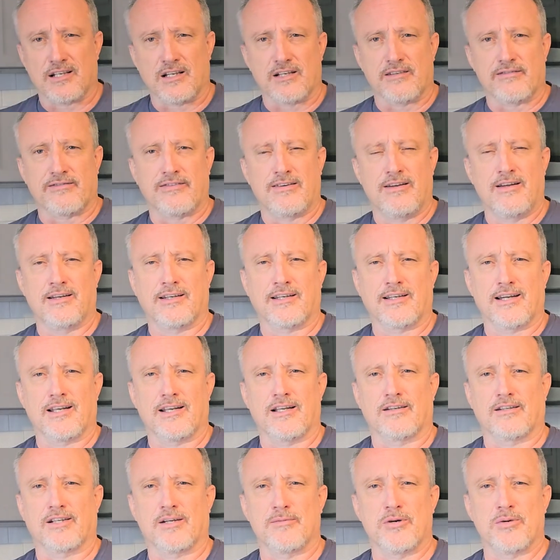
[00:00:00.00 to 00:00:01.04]
I've kind
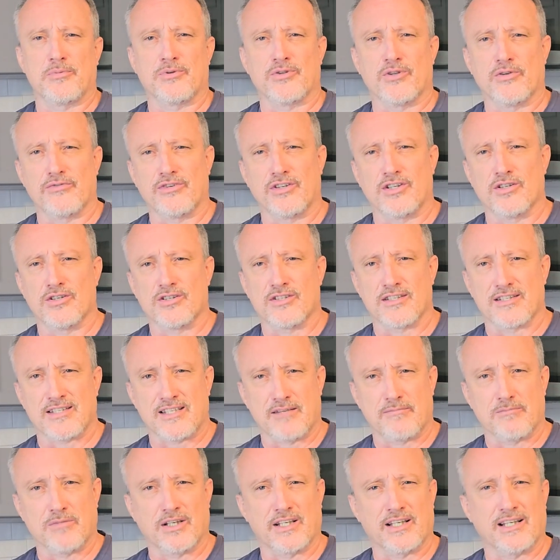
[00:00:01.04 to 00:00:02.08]
of come up with over the years to
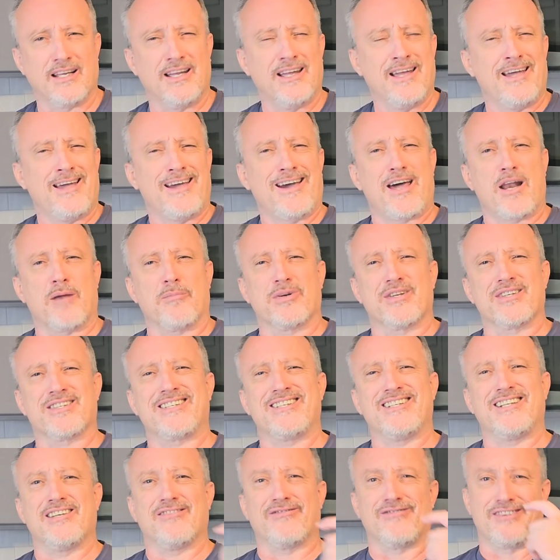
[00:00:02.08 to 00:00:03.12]
save money. And I'm going to
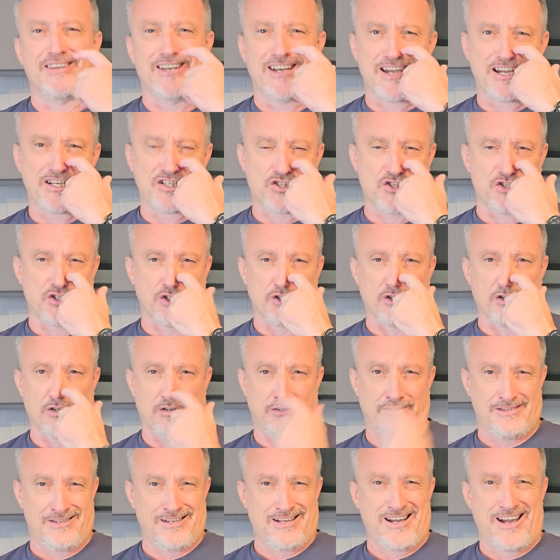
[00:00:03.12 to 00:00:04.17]
see if next
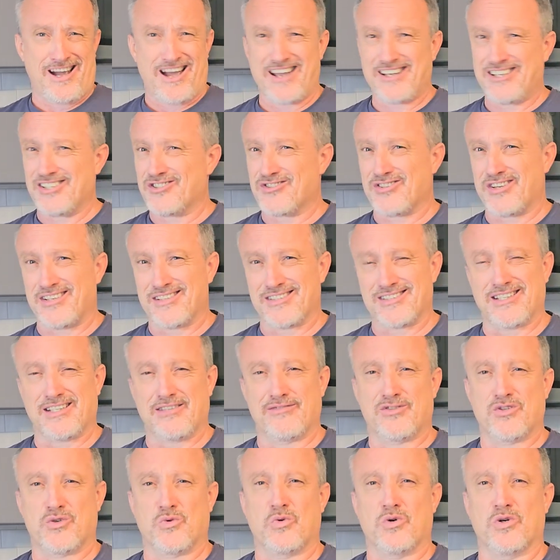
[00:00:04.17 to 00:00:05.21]
year I can try to save
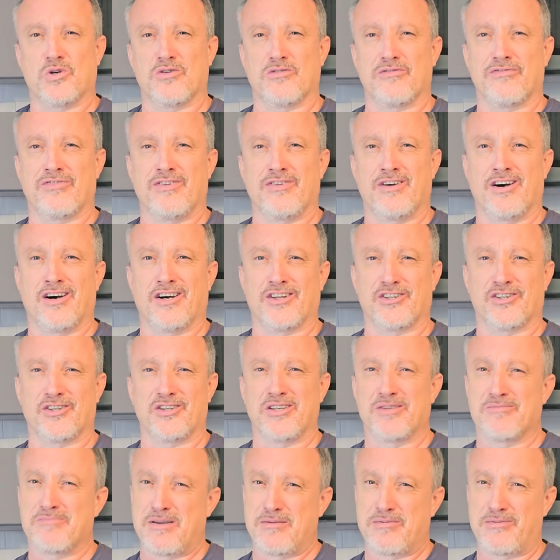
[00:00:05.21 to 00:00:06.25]
$1,200,
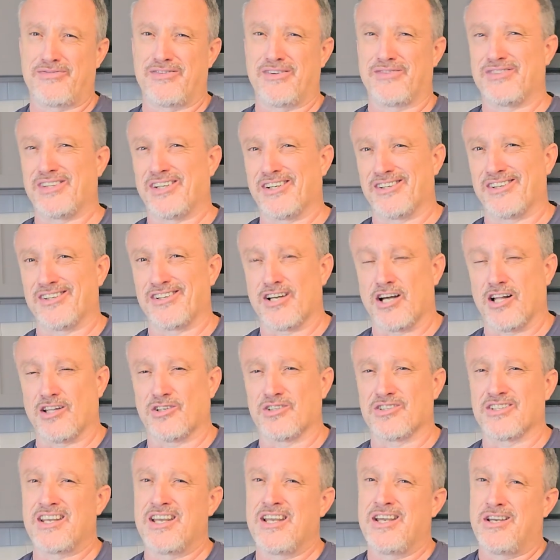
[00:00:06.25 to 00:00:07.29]
maybe
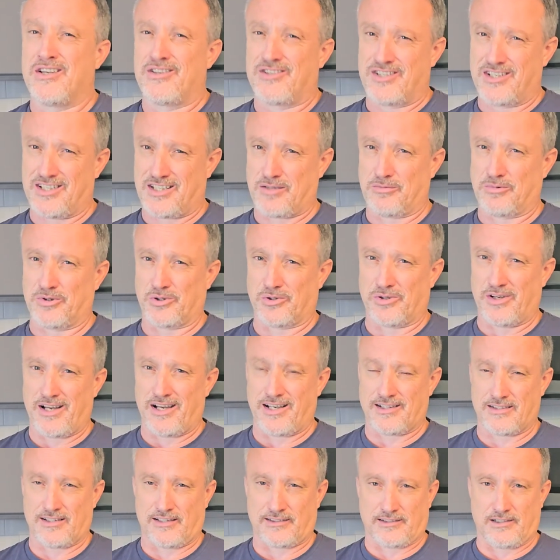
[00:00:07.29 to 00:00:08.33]
$1,500, just some little
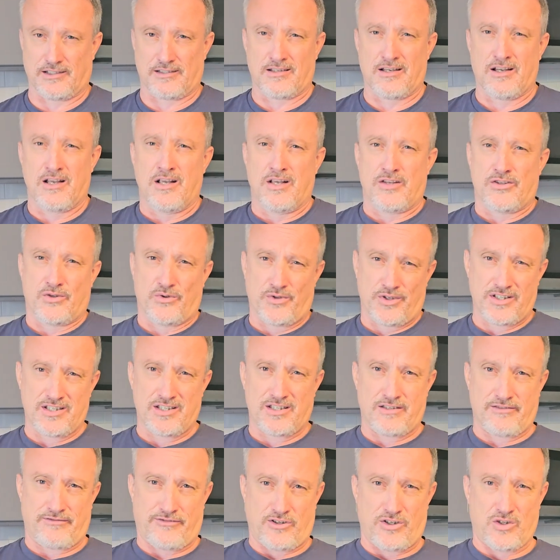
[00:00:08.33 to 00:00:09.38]
hacks like this. So this is
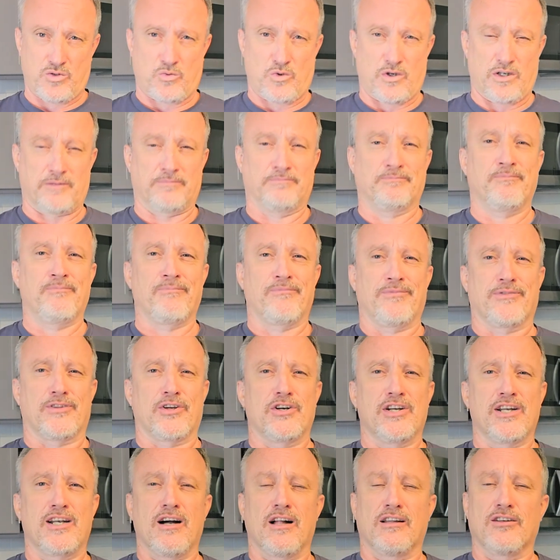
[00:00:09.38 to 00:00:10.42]
the first one,
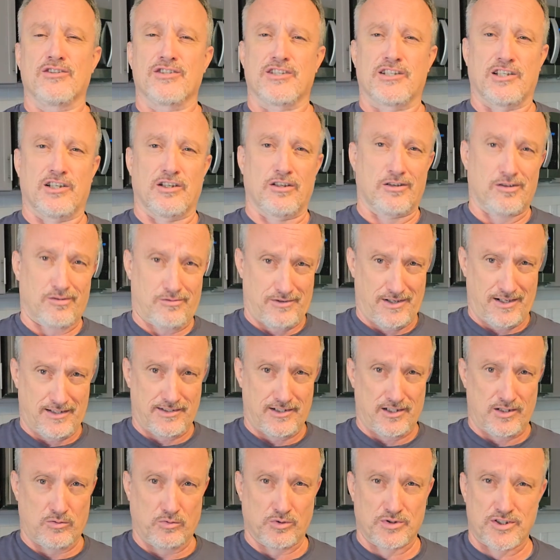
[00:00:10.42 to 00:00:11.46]
$30 a year right
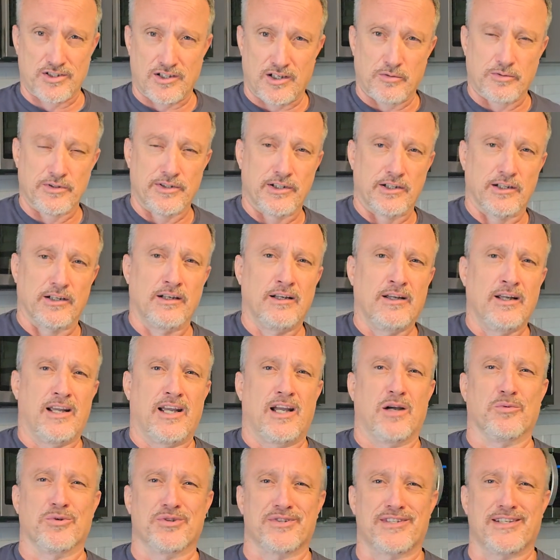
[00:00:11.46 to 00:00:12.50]
there. We'll start with there,
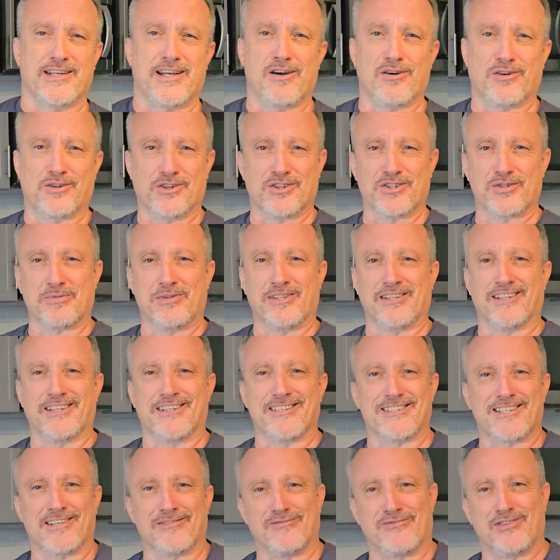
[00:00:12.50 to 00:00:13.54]
and we'll see how close we can get to
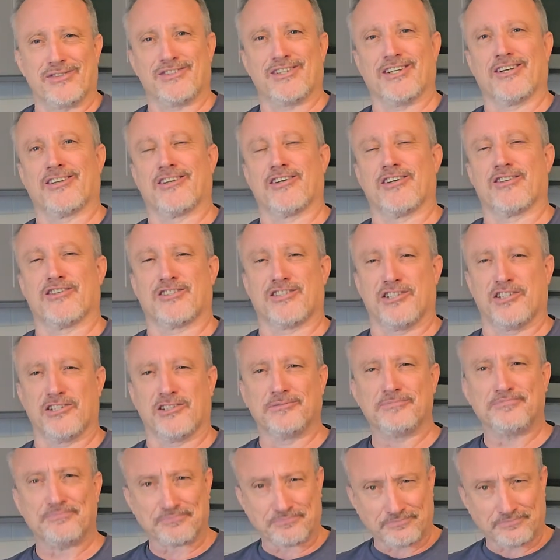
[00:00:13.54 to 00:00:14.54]
saving $1,500 a year.